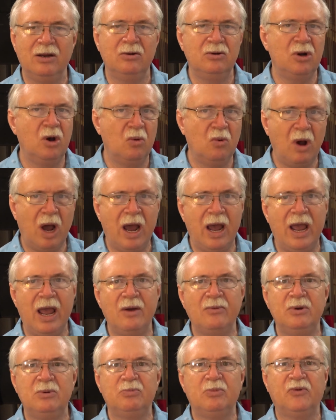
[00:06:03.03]
don't know why
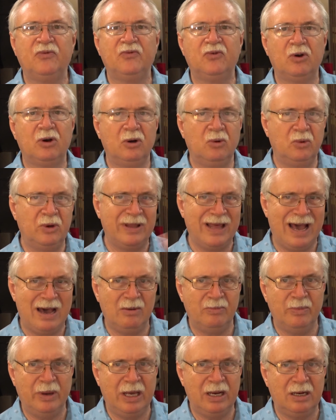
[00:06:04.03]
I would prefer it
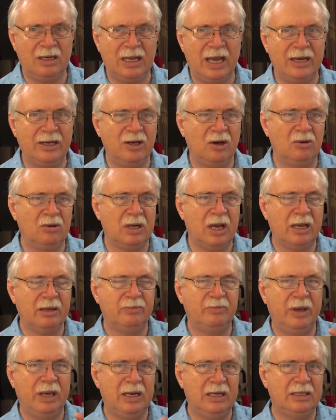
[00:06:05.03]
without pedal. I don't
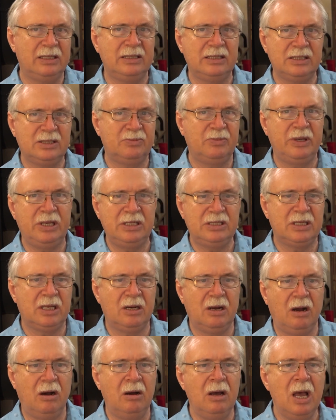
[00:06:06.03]
like pedal in this piece
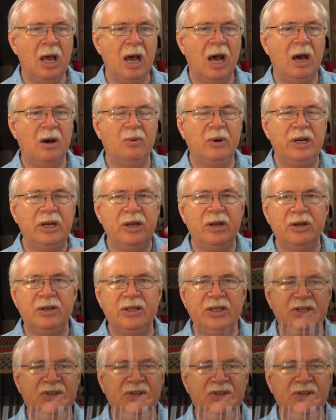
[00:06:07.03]
at all. I want to hear